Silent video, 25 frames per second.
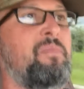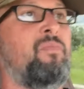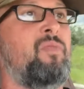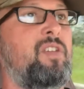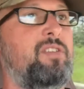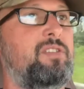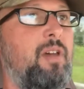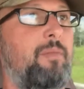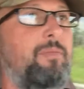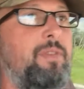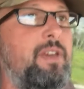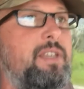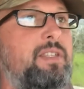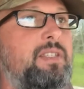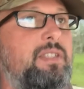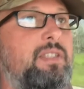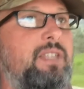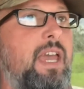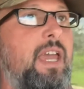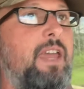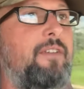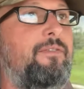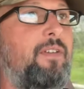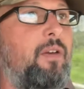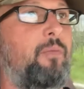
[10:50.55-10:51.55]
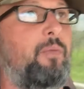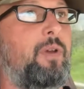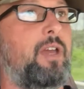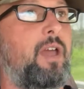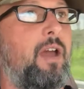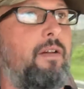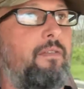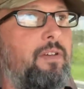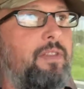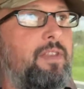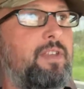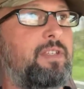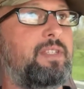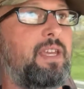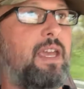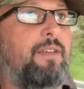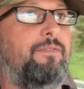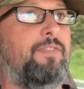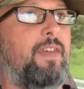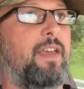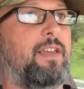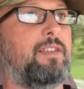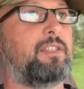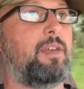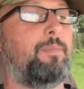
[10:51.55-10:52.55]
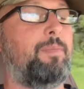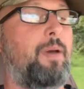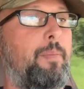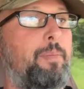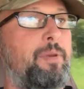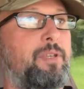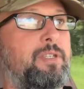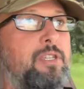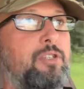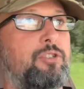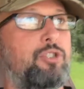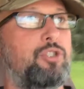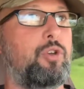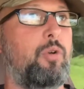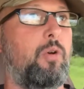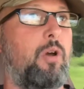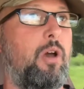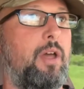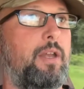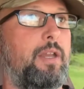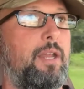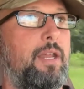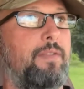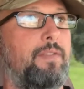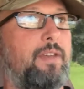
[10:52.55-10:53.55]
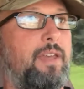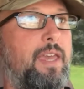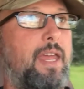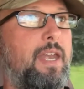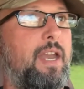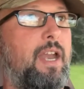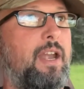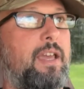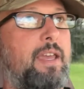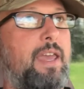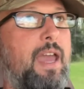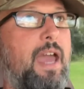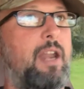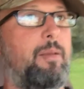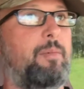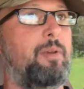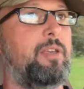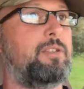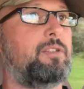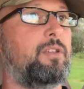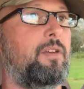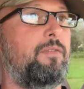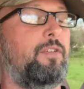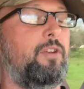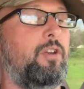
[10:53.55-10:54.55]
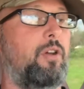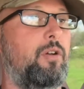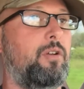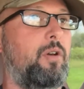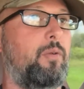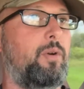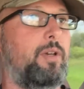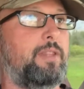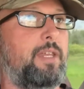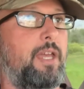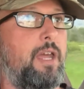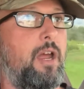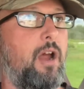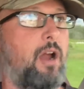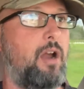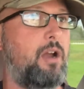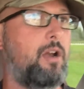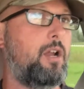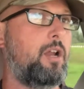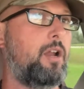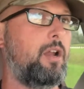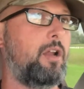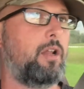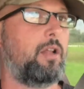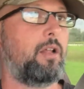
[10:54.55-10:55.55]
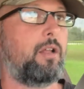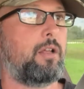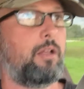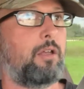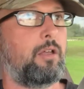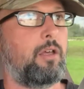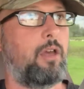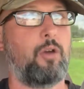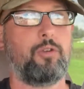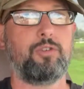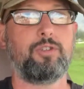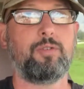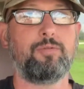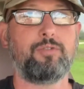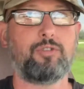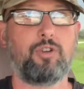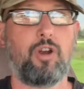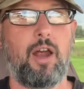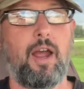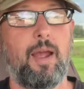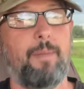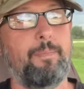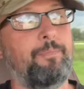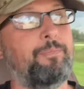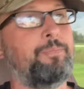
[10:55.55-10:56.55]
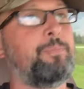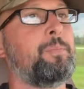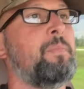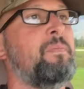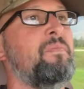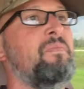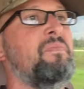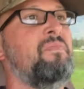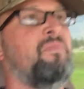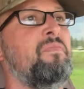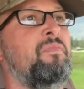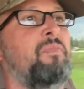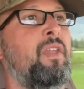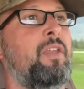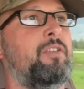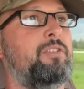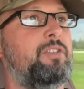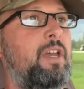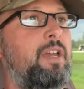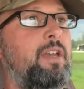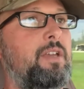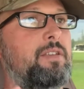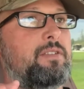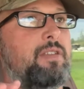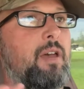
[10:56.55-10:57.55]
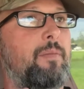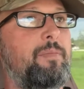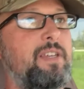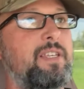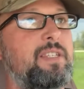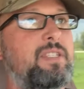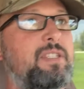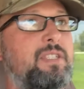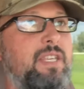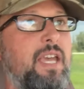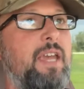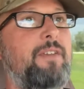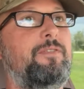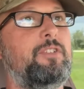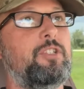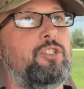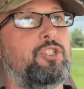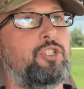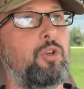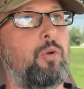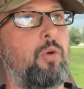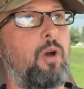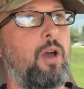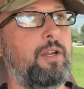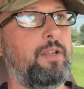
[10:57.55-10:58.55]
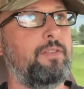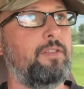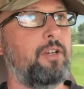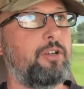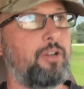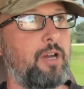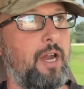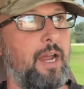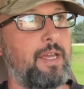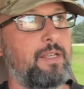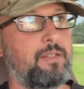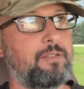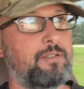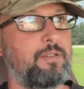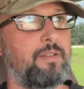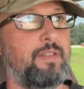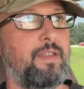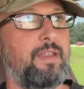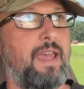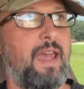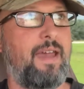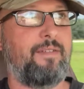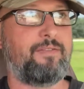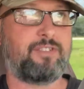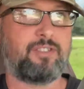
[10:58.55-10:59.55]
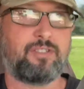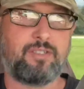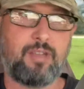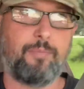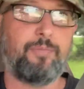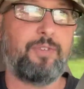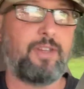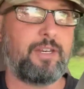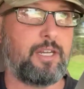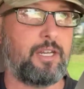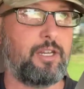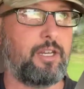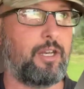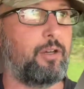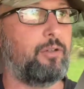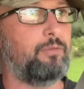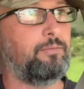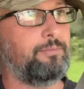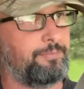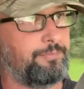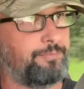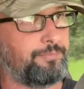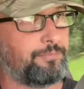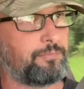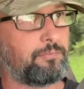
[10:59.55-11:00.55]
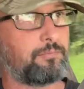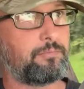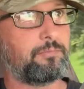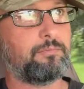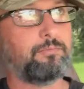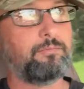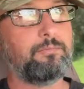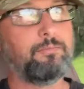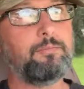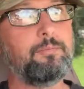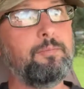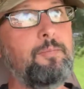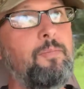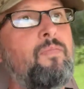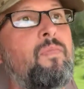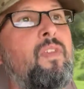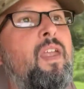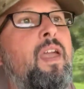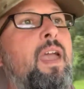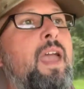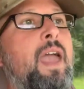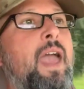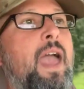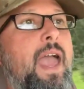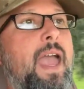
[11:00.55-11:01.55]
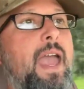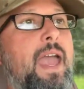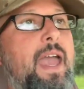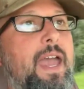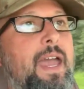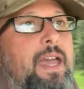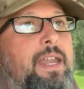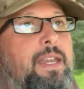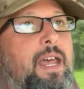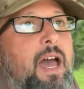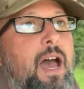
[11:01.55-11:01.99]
Something safe, and we cover the safe things that puppies can chew on in the Canine Academy, so if you don't know what they are, go subscribe. Say something safe to chew on in the crate so that they have something to do. And